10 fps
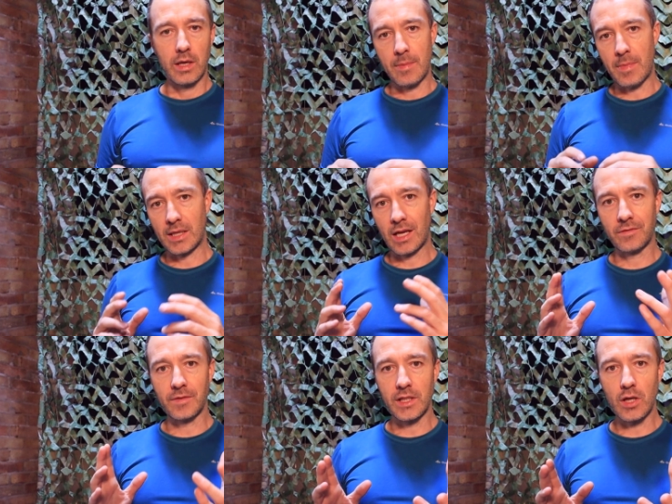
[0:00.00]
In my
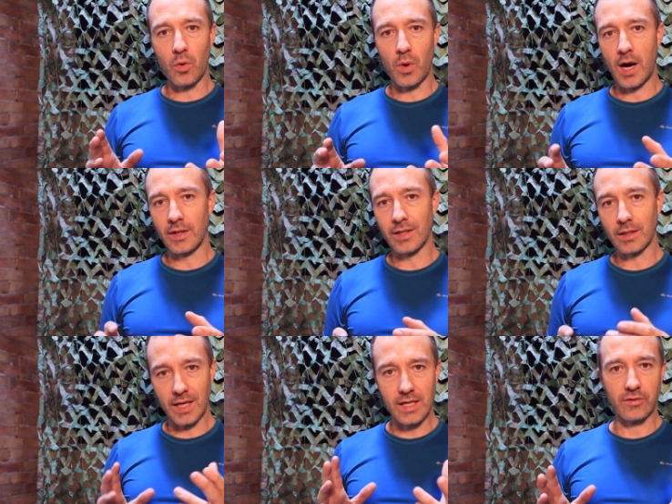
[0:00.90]
last video I did
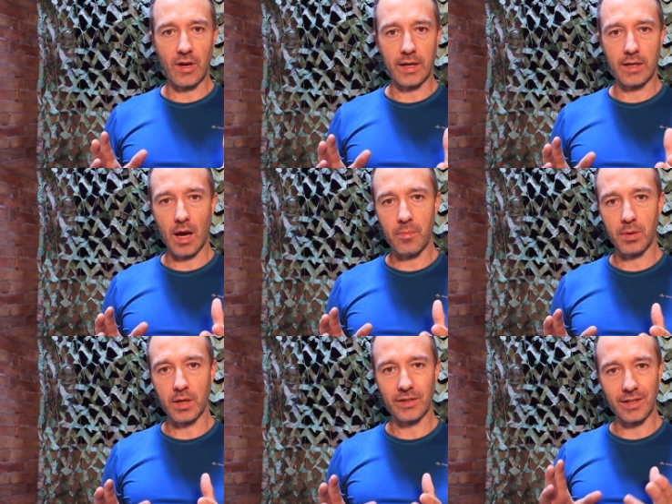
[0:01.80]
a lakeside
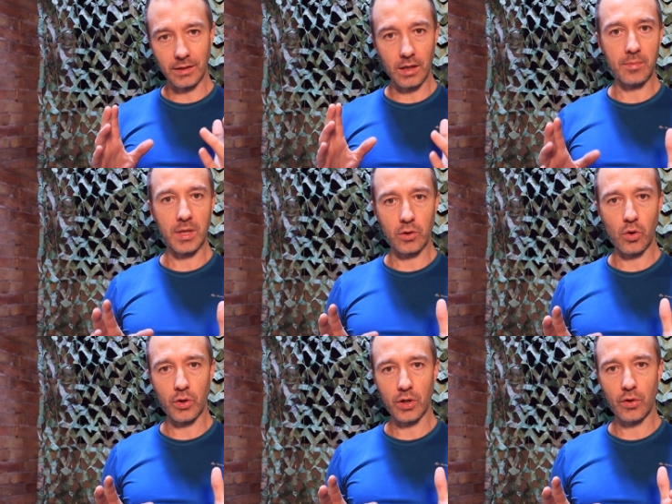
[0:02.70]
camp and I did a little bit of
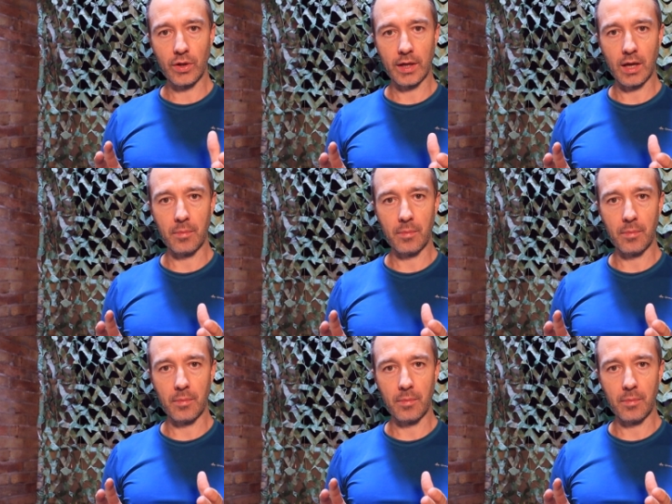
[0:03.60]
cooking on that